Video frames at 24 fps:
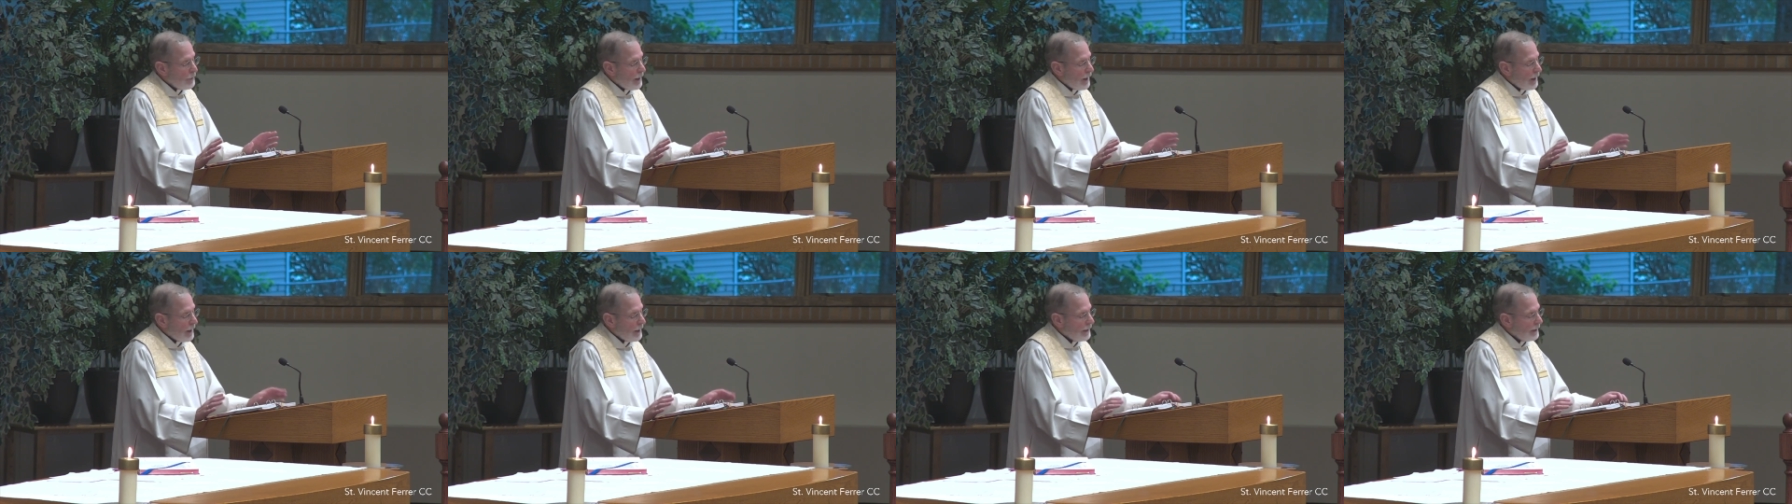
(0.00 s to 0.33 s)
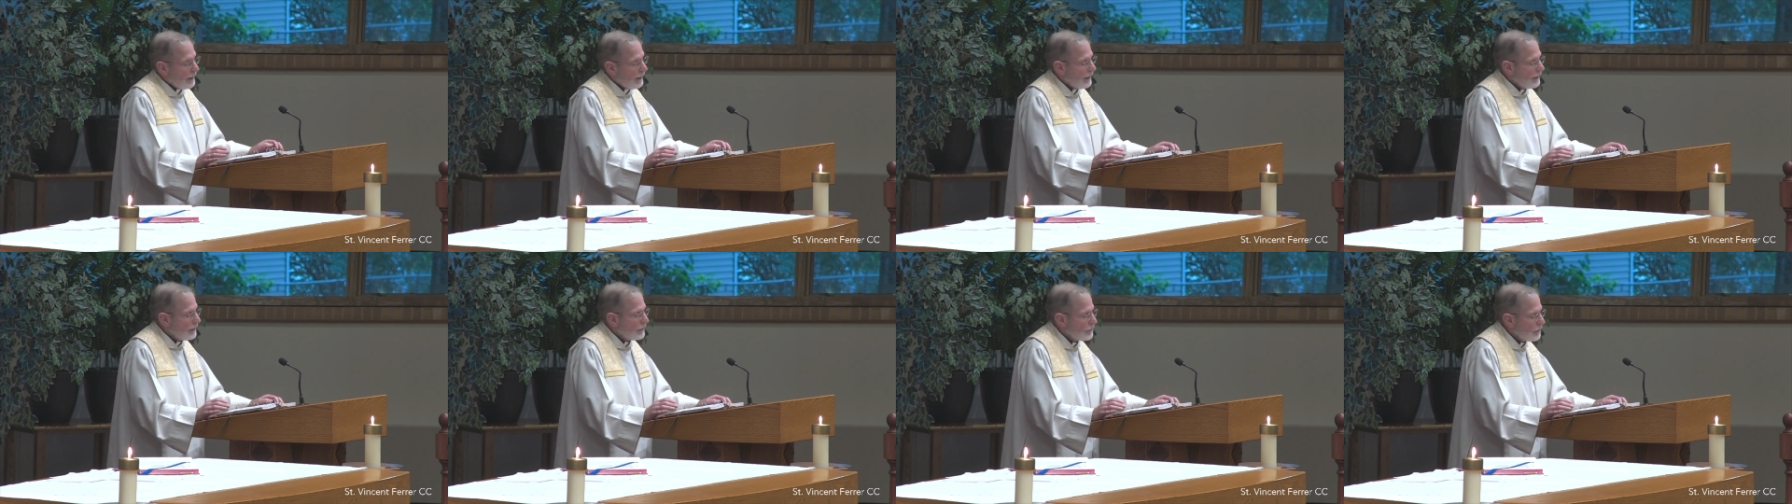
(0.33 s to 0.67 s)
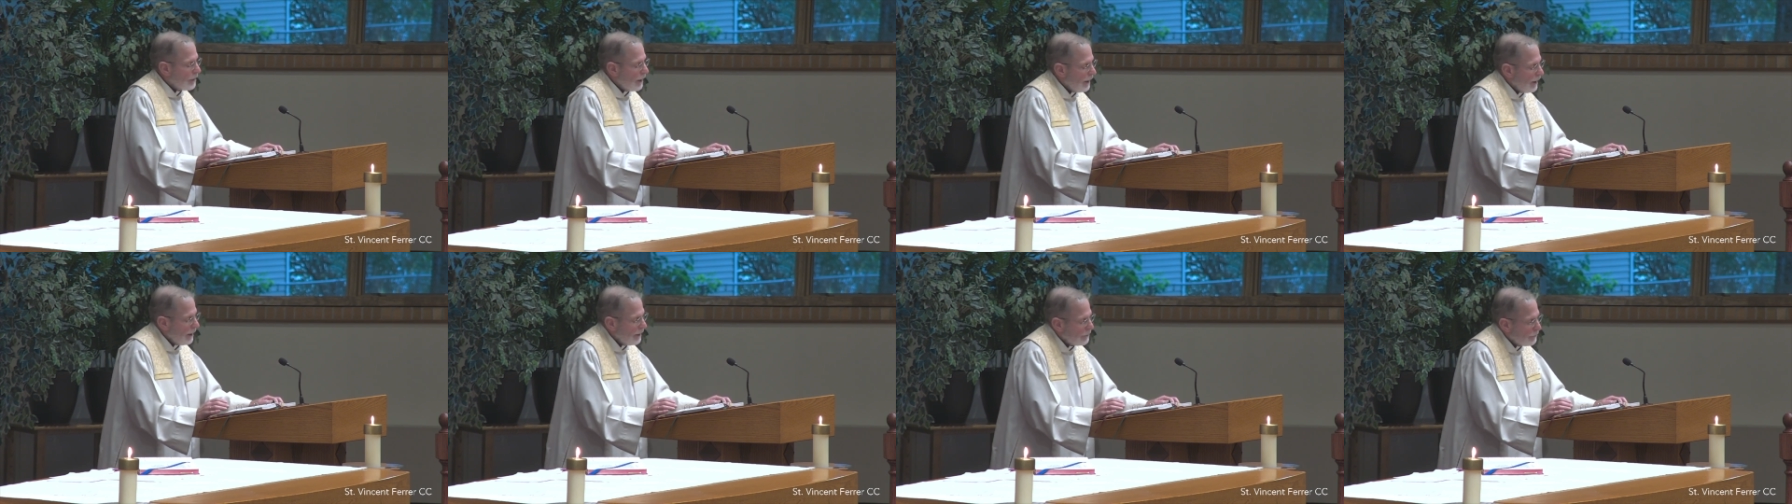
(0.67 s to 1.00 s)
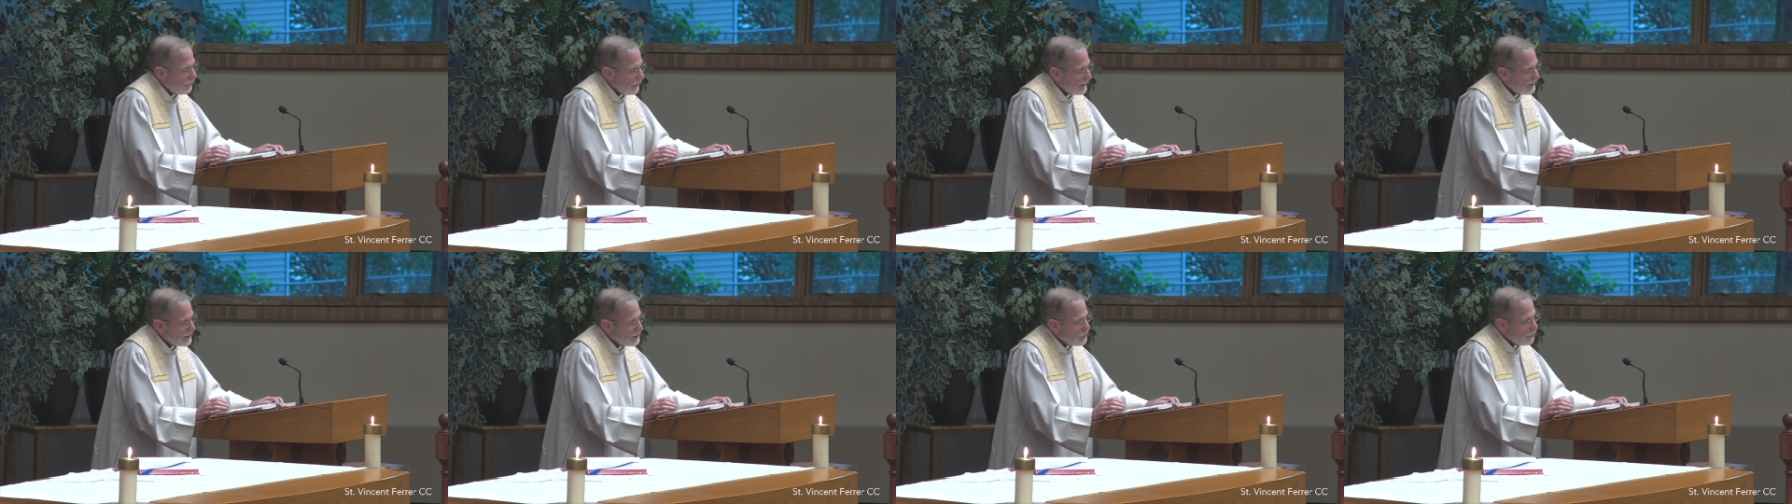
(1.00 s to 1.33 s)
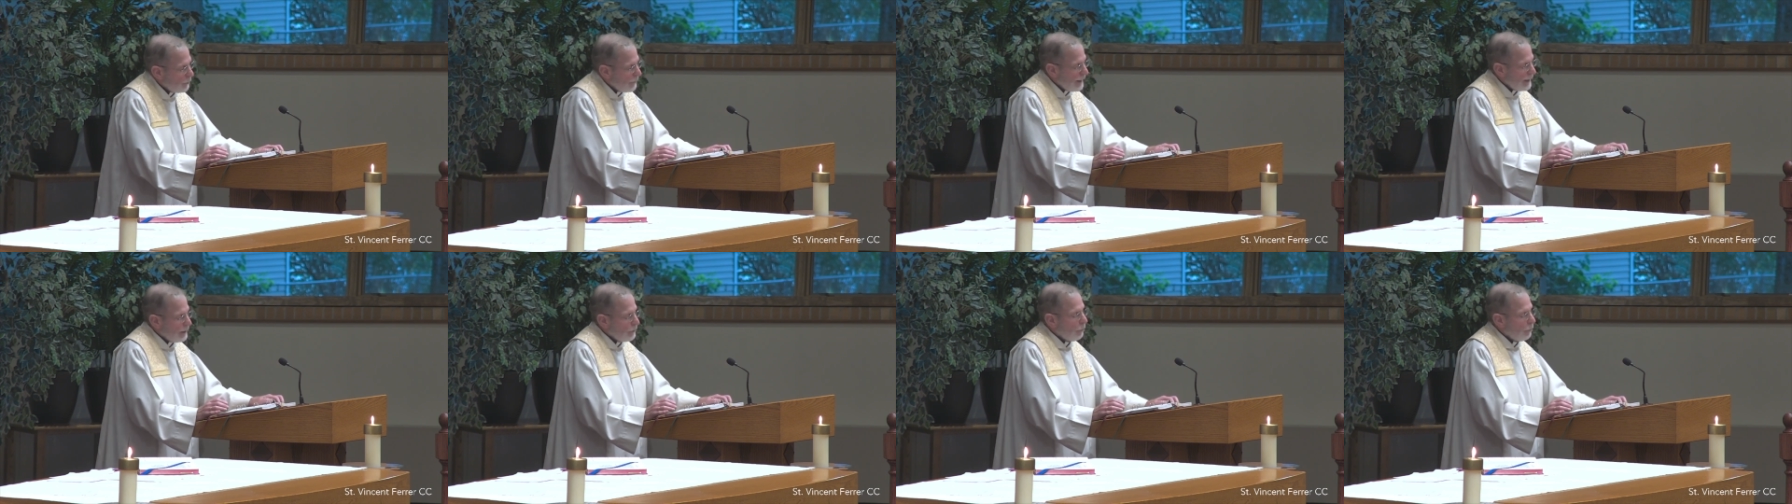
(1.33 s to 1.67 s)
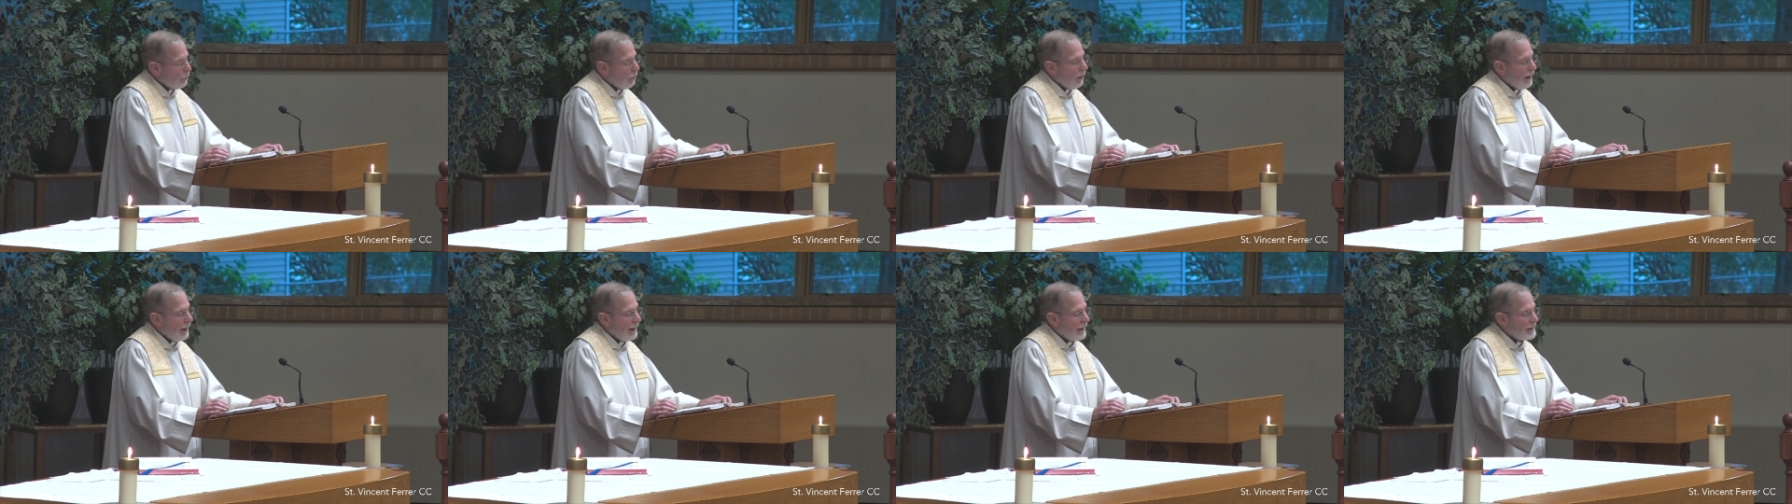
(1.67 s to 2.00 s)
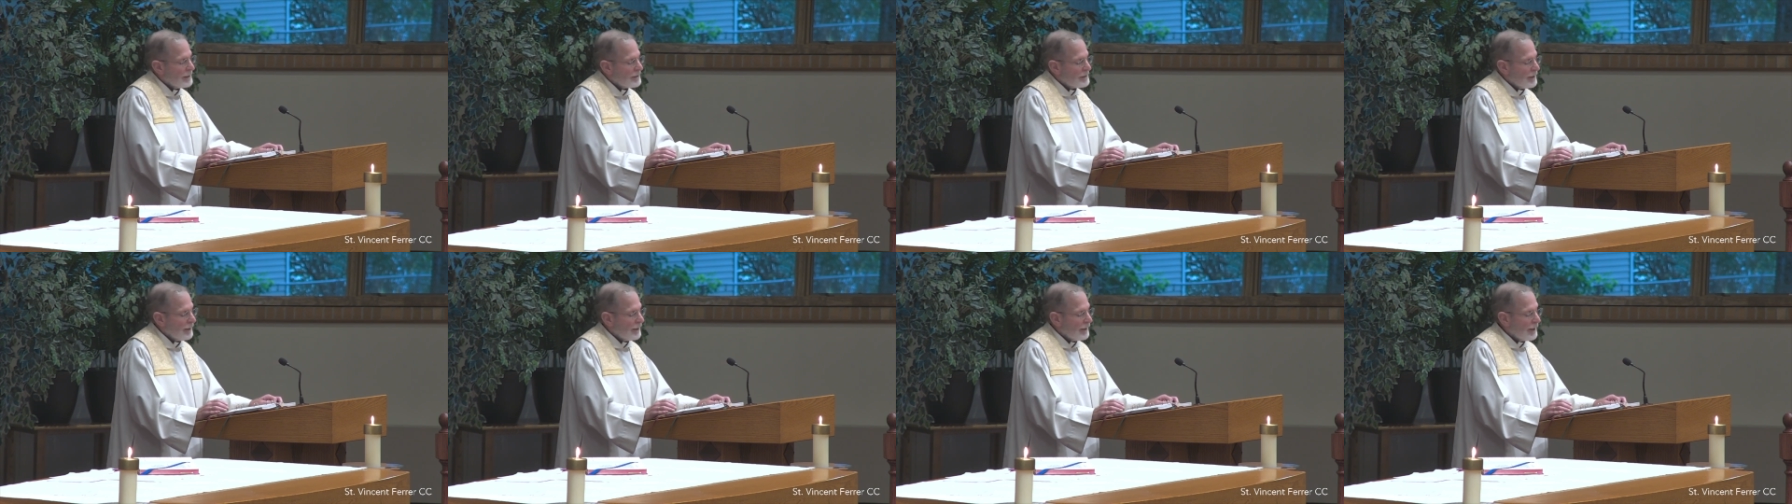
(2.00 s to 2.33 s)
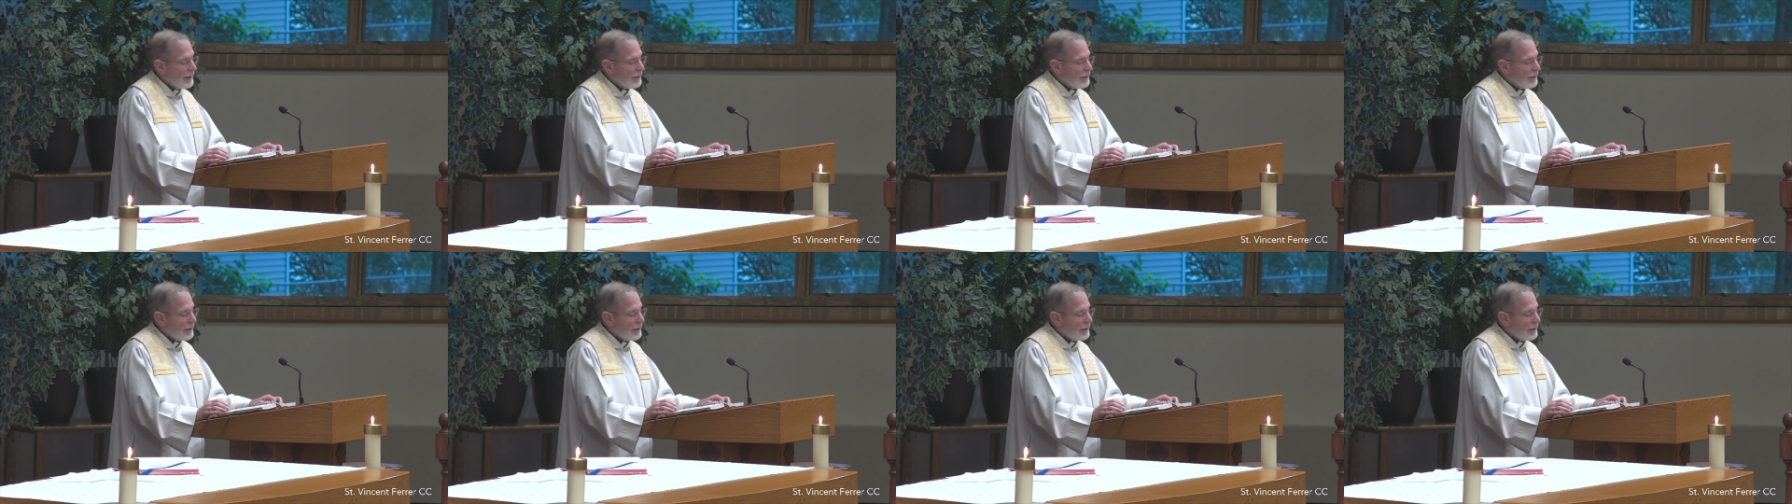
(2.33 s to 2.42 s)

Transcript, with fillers: uh, uh, uh, drink sweet wines,